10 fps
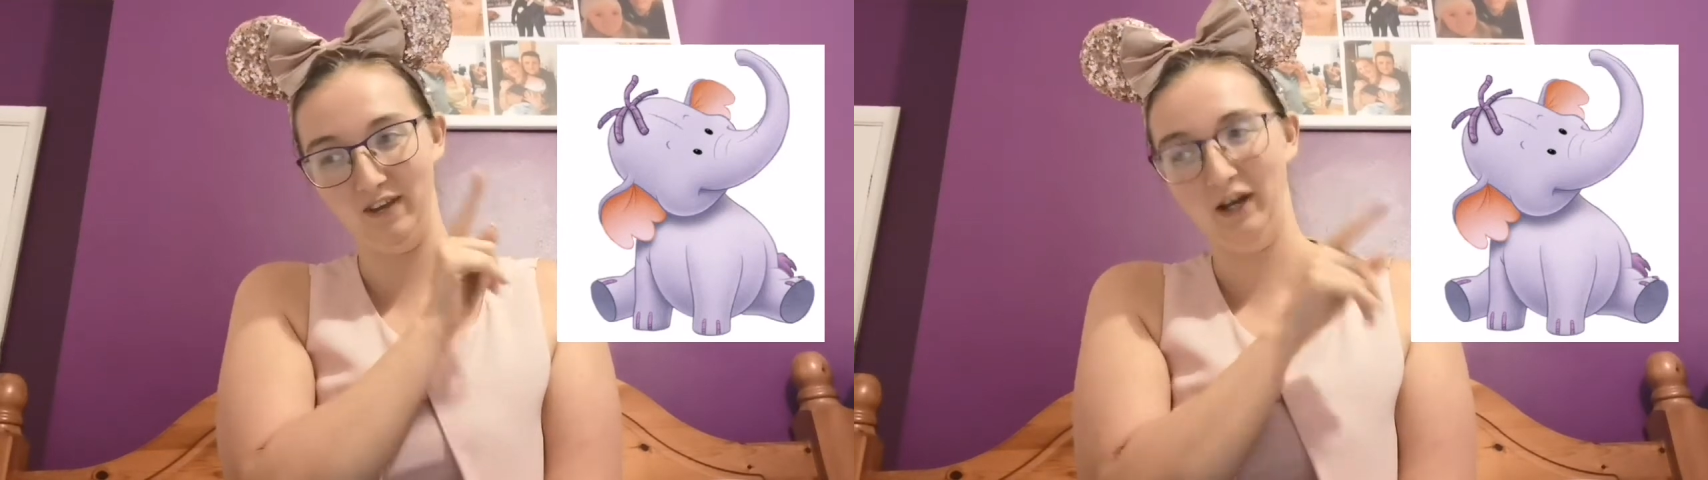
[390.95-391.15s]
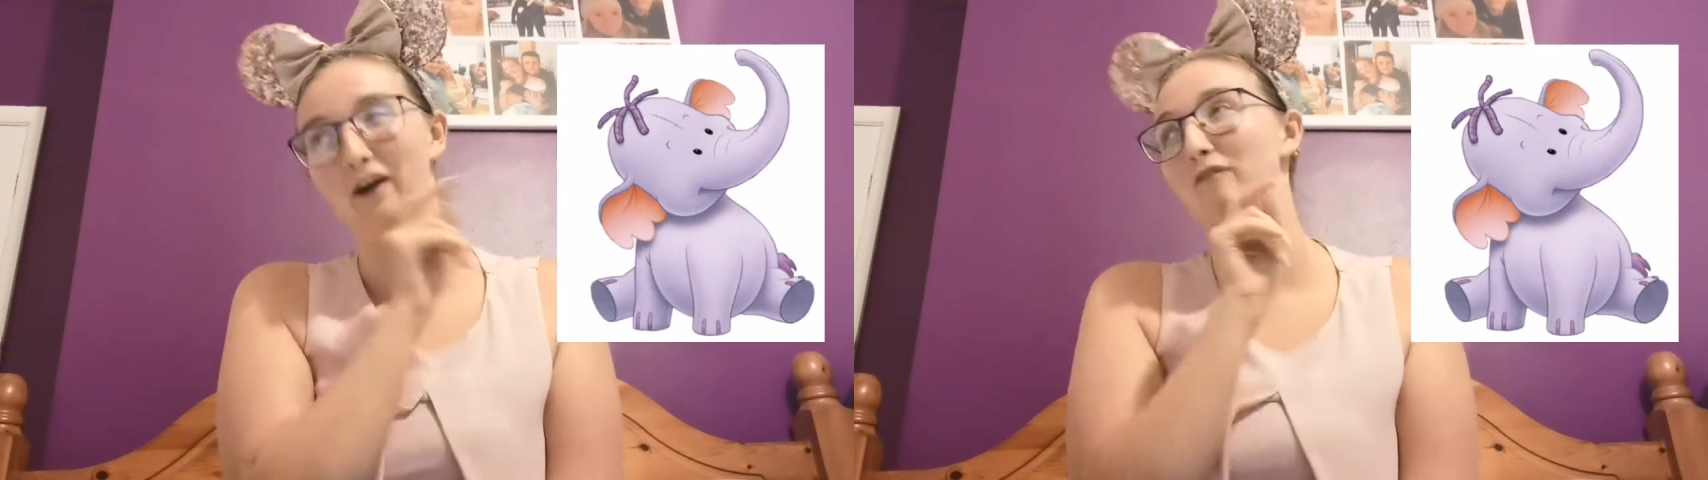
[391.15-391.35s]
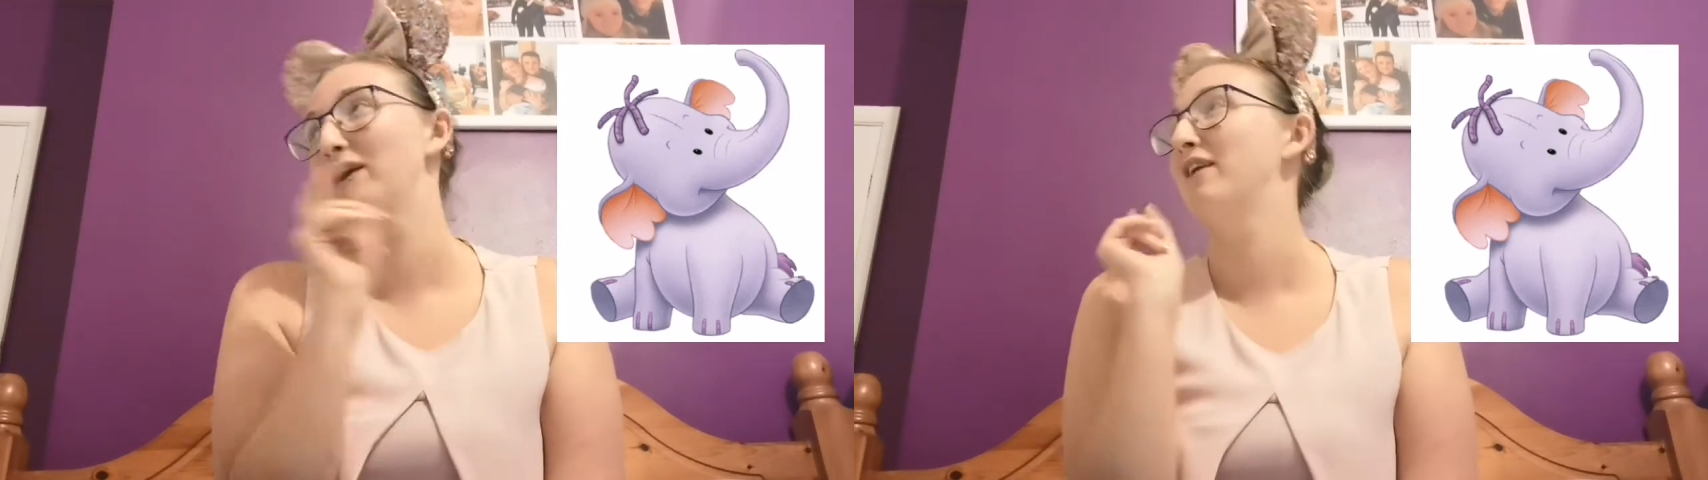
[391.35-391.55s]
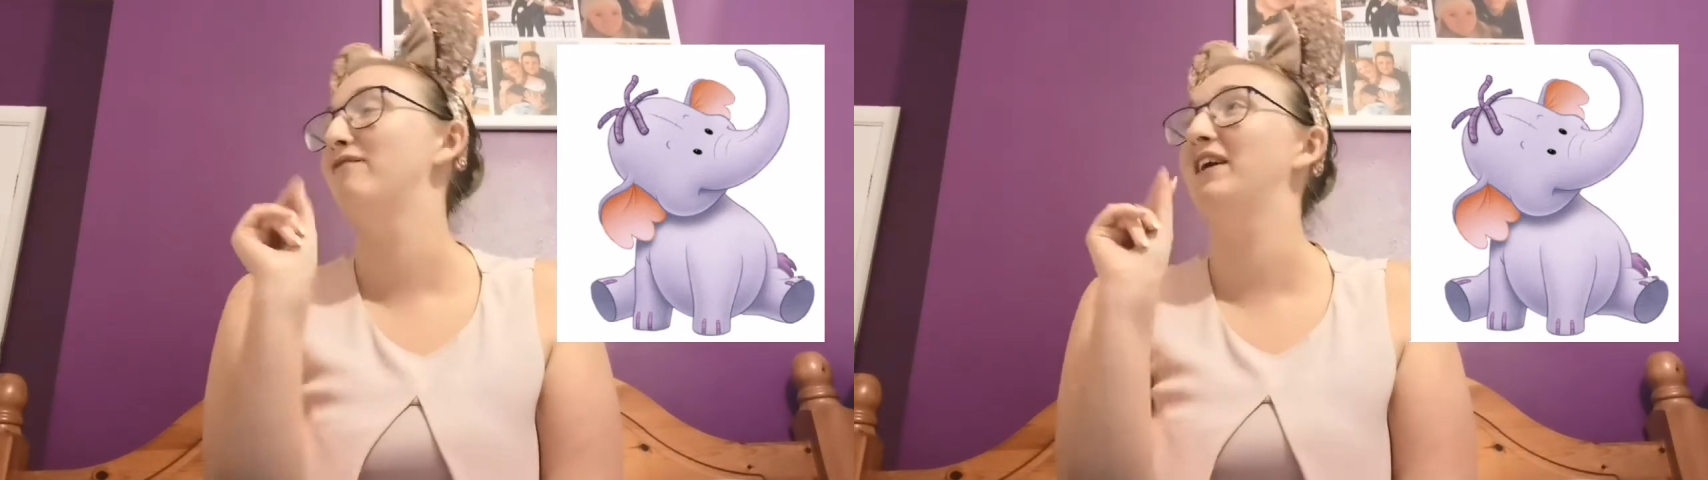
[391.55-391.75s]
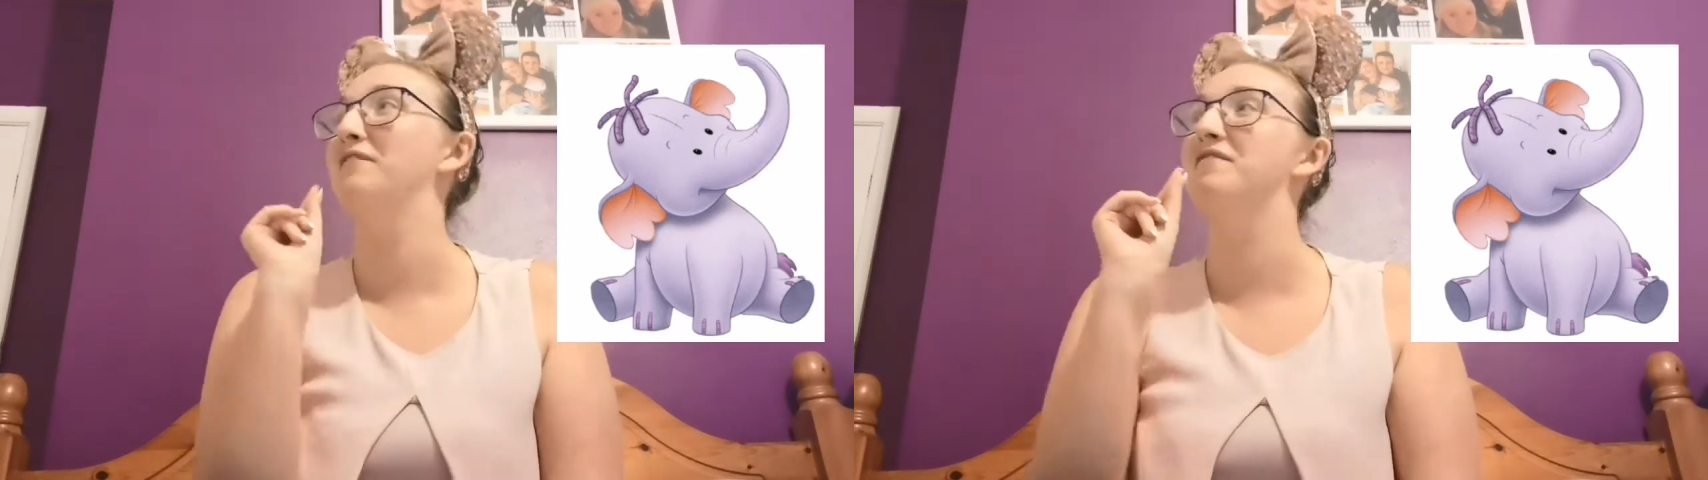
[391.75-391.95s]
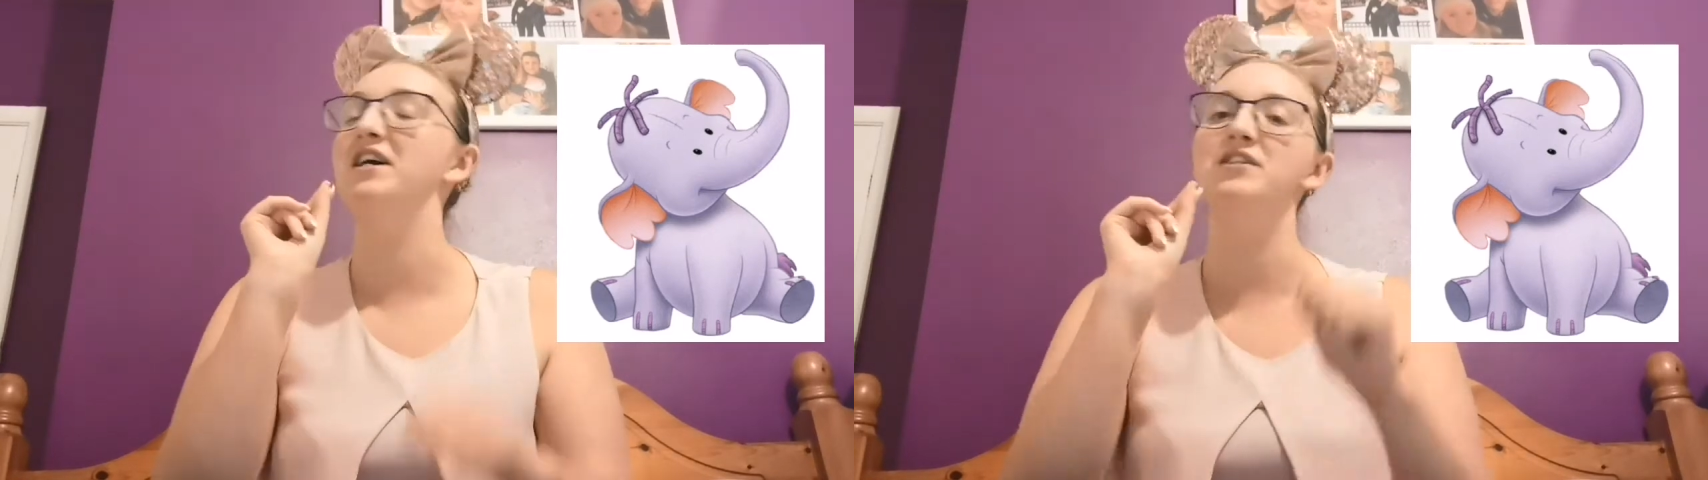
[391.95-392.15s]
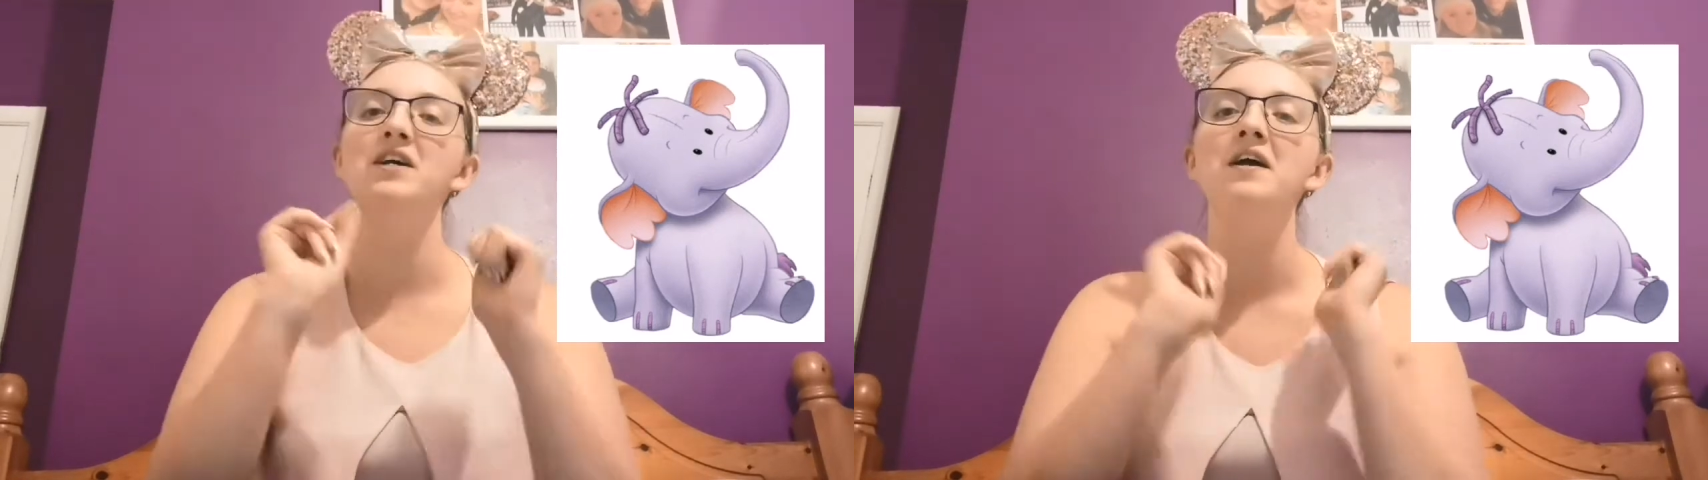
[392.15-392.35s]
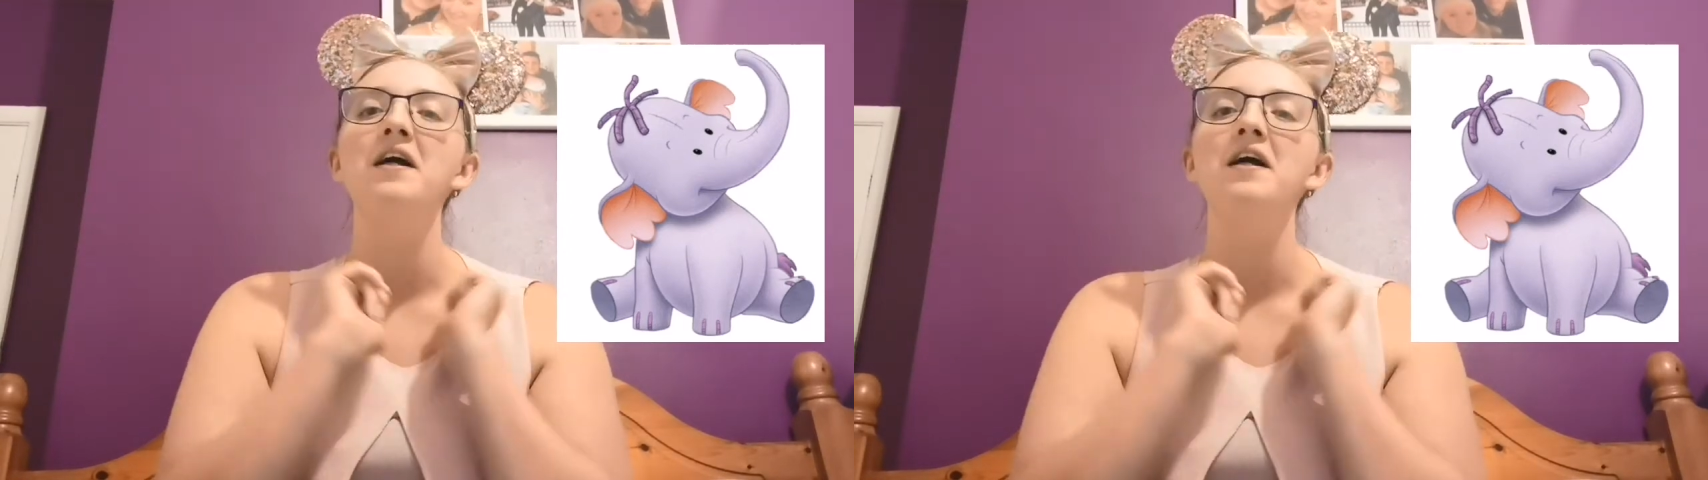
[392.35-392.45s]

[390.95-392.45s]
think of when I think of this.